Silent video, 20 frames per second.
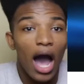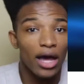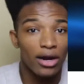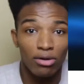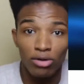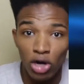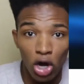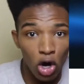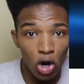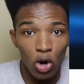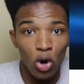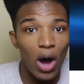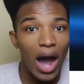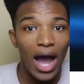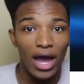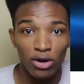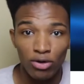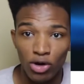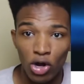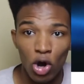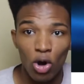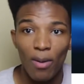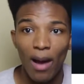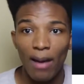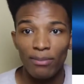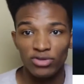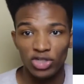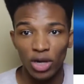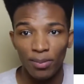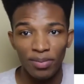I don't know. I don't know.
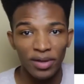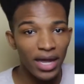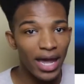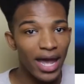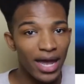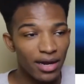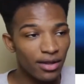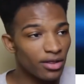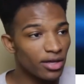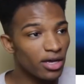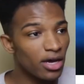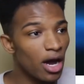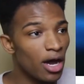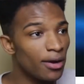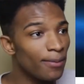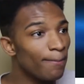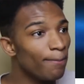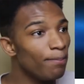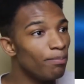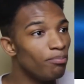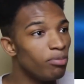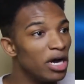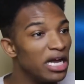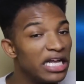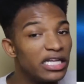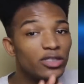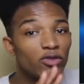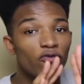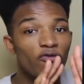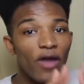I'm jumping ahead of the gun,
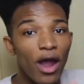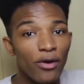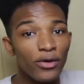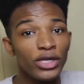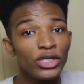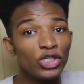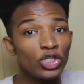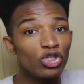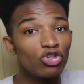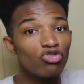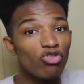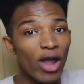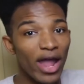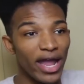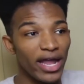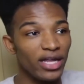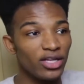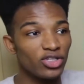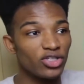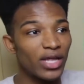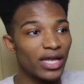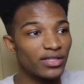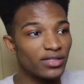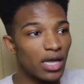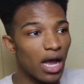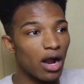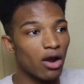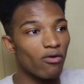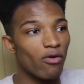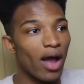but it's very strange that
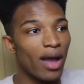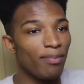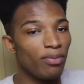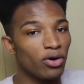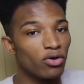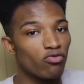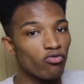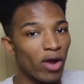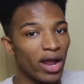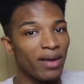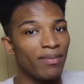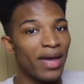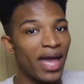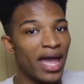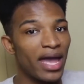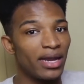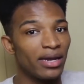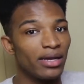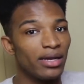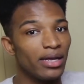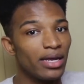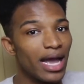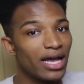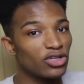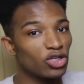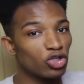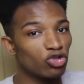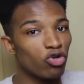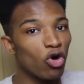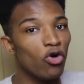Sakurai put Rayman
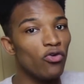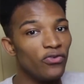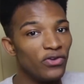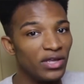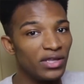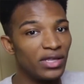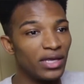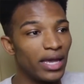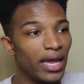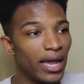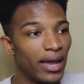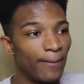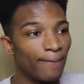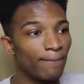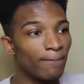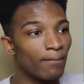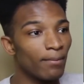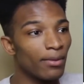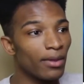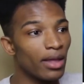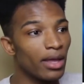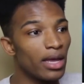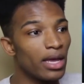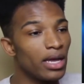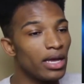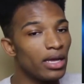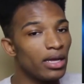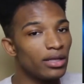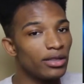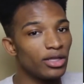as a trophy in the game
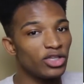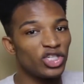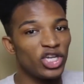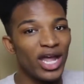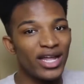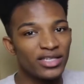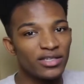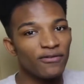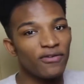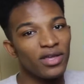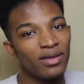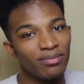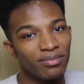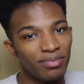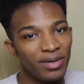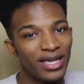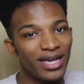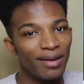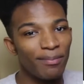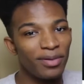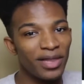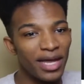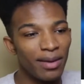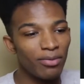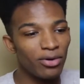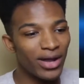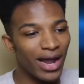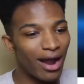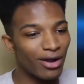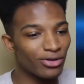the chance of him being a
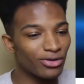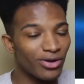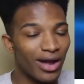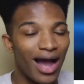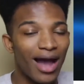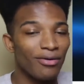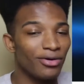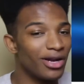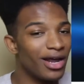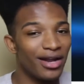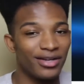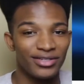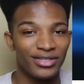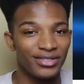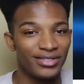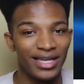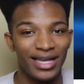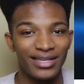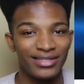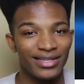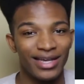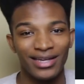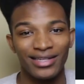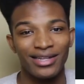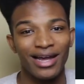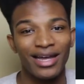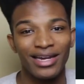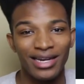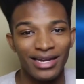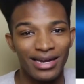playable character, I would honestly say is like
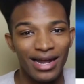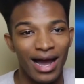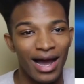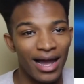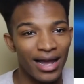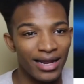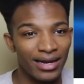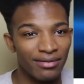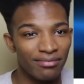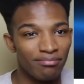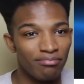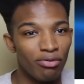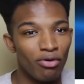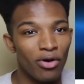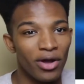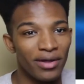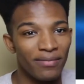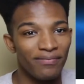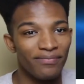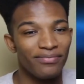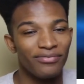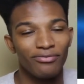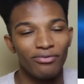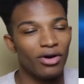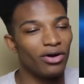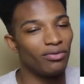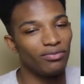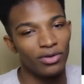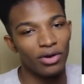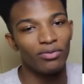99 point,
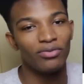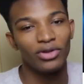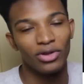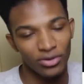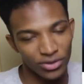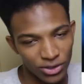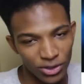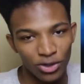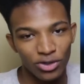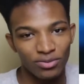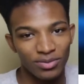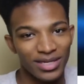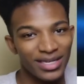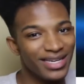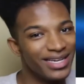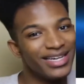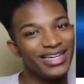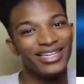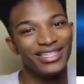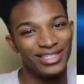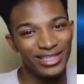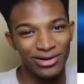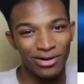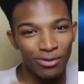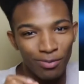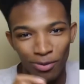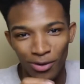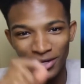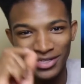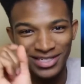well, no, no, excuse me,
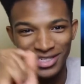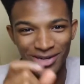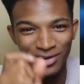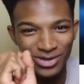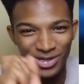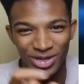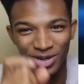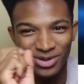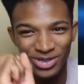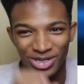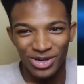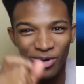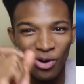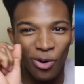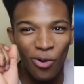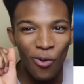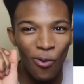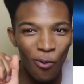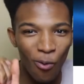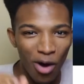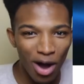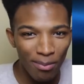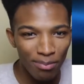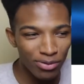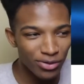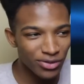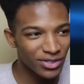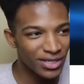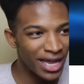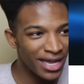
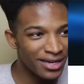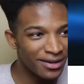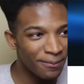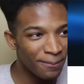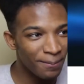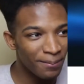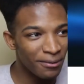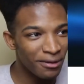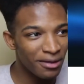0.0001%.